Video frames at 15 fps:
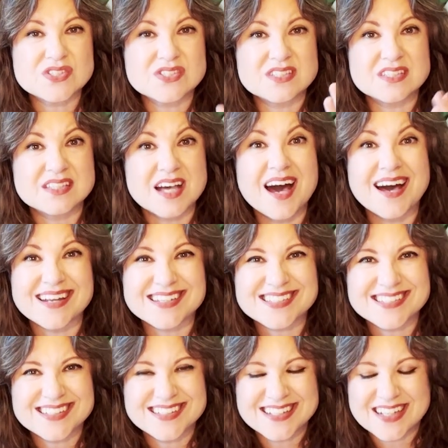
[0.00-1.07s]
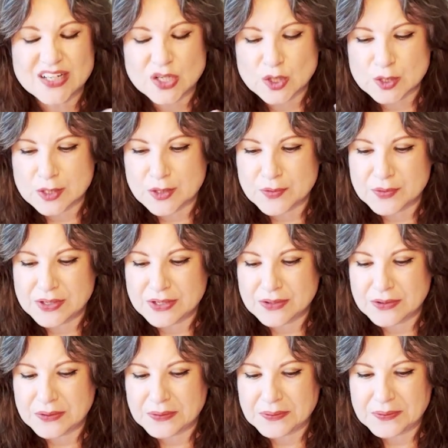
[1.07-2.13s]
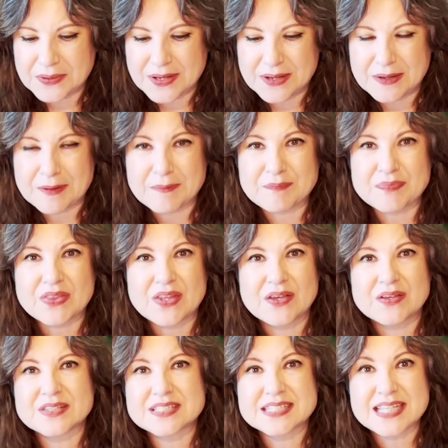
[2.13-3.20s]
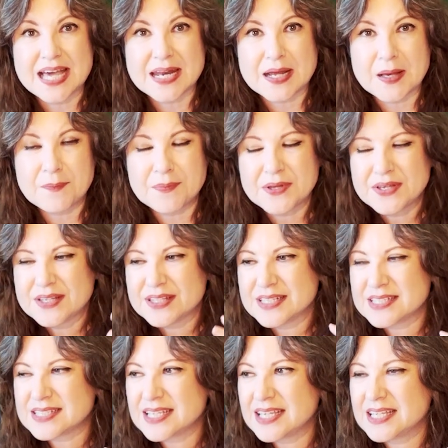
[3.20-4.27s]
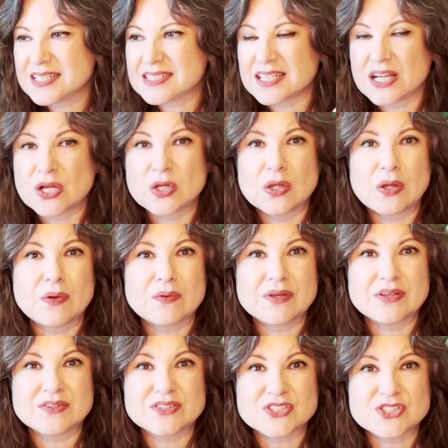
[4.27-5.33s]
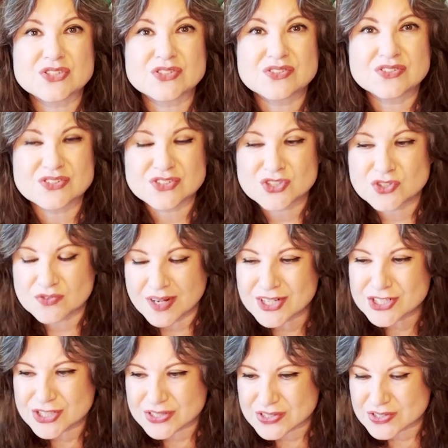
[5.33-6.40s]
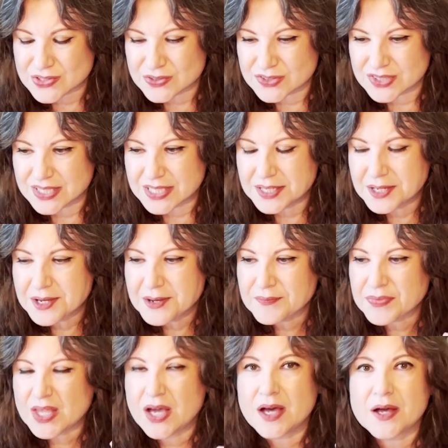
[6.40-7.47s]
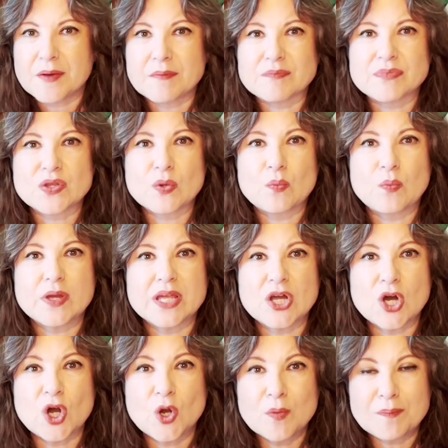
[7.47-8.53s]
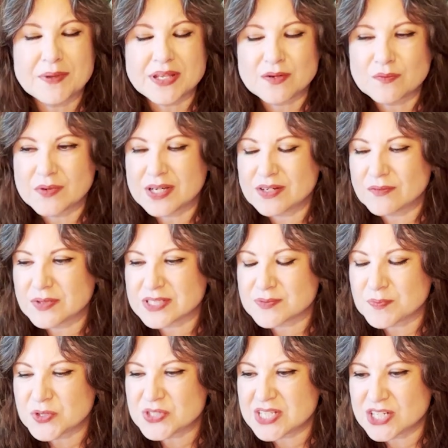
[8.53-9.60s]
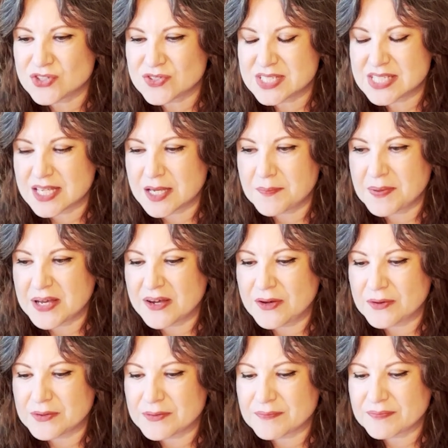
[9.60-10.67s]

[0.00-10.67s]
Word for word: not a colonial setup. This is a colonial destruction story. We open what's most interesting about